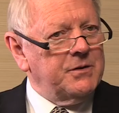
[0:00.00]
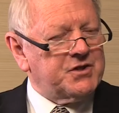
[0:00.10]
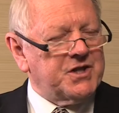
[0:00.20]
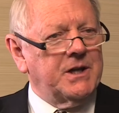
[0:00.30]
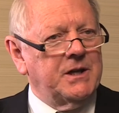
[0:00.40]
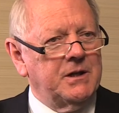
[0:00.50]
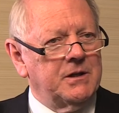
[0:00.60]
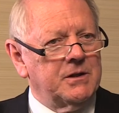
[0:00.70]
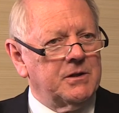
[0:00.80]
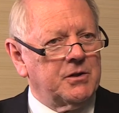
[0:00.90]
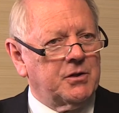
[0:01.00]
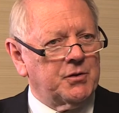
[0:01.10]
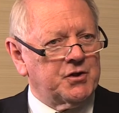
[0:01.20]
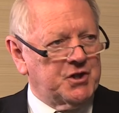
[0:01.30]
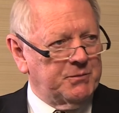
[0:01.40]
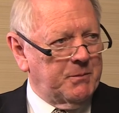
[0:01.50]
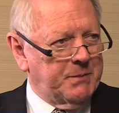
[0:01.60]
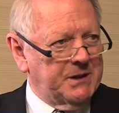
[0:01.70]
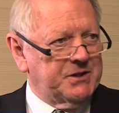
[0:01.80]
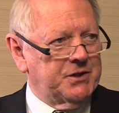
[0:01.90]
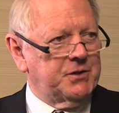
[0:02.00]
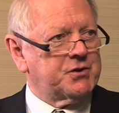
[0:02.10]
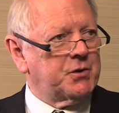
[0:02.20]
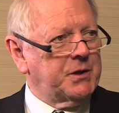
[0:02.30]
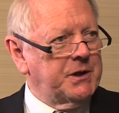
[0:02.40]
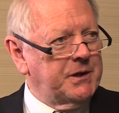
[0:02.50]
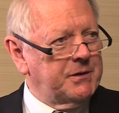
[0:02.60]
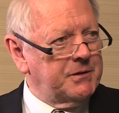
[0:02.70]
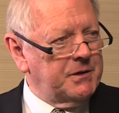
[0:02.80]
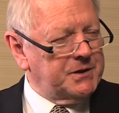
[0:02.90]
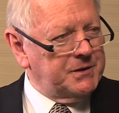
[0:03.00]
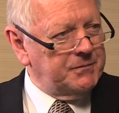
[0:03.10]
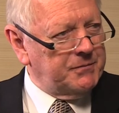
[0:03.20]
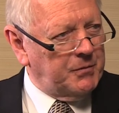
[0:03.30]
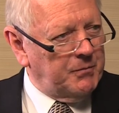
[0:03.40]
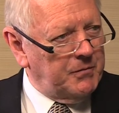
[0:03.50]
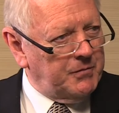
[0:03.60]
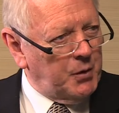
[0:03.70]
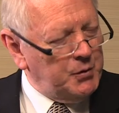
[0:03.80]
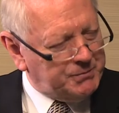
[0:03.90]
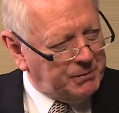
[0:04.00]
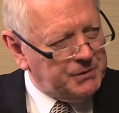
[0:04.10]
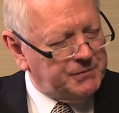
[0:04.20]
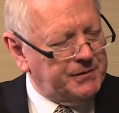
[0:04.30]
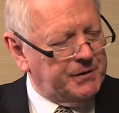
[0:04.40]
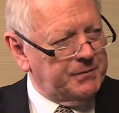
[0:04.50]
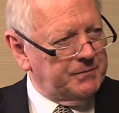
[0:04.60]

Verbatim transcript: say consumability, you're talking it at it from whose point of view?